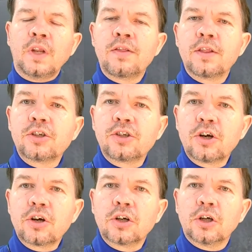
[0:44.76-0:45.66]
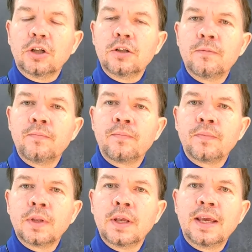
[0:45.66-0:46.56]
the circle
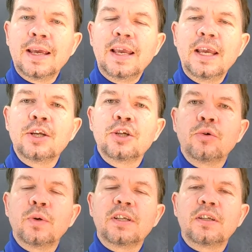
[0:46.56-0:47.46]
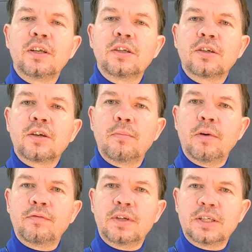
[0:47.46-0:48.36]
into a system
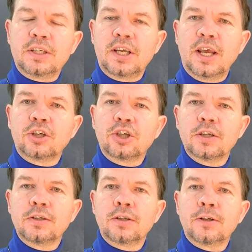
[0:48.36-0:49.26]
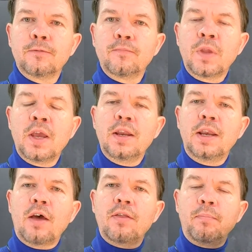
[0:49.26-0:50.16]
of distinctions.
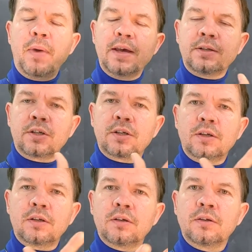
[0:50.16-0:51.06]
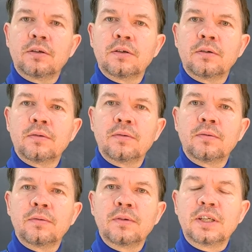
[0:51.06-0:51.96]
Now, the best
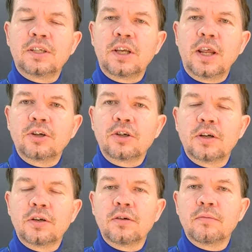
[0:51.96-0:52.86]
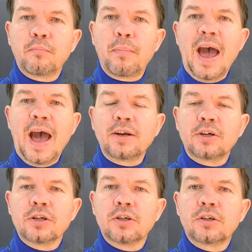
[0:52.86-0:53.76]
distinction
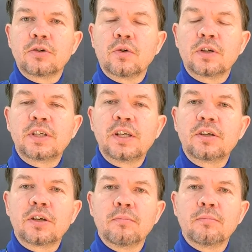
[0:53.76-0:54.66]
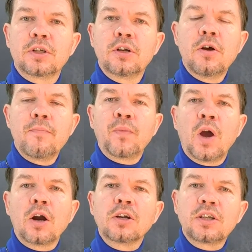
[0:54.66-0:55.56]
patterns or systems
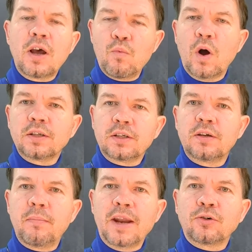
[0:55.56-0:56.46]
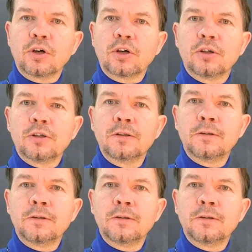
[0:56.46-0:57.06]
are somewhat symmetrical.